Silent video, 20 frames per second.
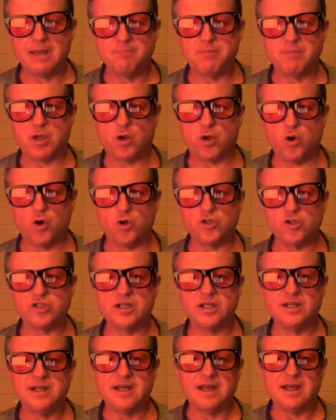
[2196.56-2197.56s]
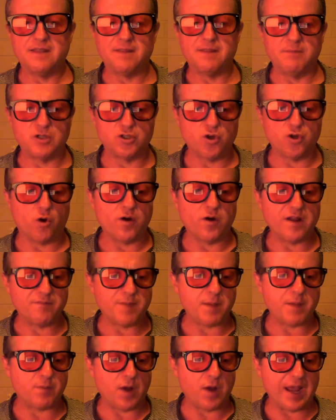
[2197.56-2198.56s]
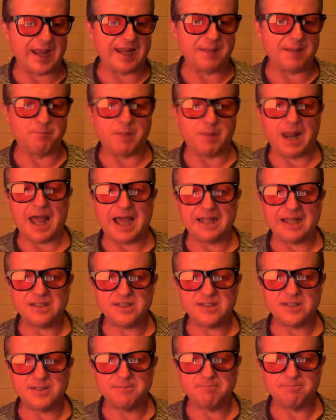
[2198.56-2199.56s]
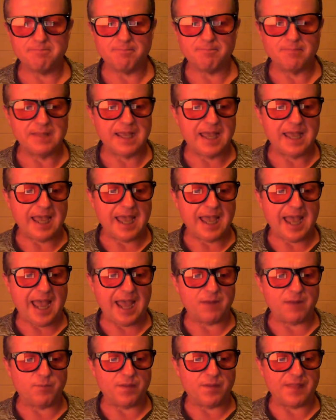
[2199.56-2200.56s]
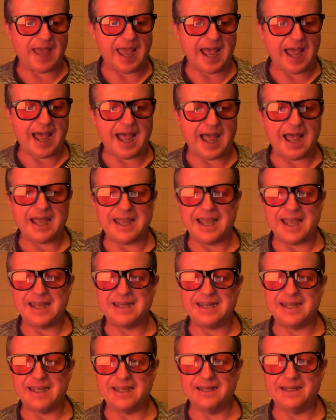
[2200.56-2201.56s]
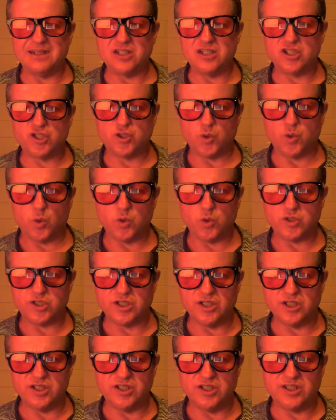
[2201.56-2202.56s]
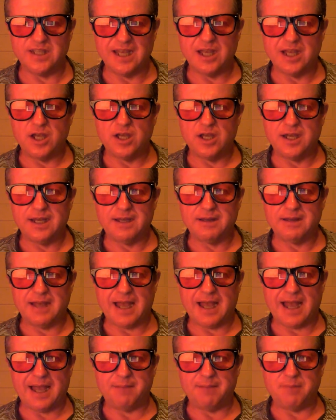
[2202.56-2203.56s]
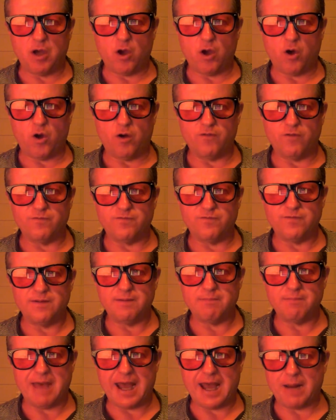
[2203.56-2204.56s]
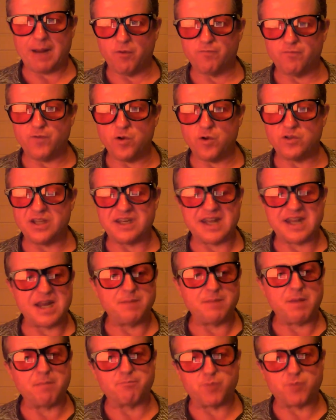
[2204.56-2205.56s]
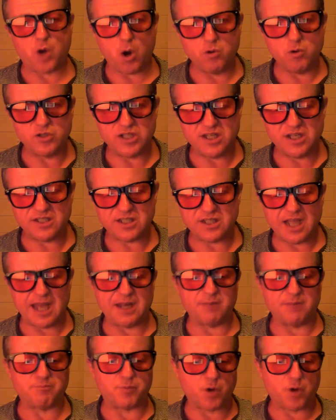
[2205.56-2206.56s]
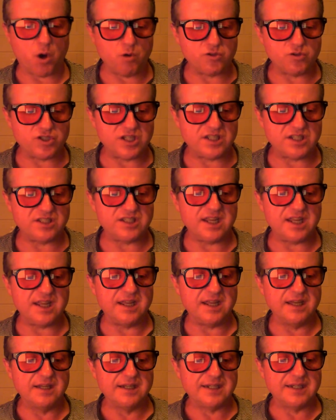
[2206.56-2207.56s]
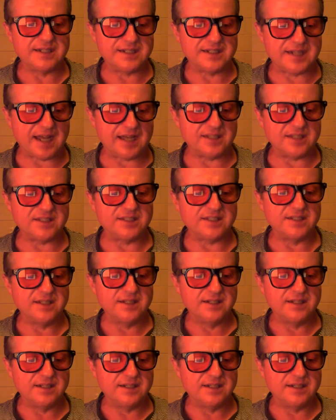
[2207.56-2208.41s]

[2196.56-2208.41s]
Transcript: because the majority of people are eating plants, and when they are eating sources um, of animal foods, they tend to be processed, and processing does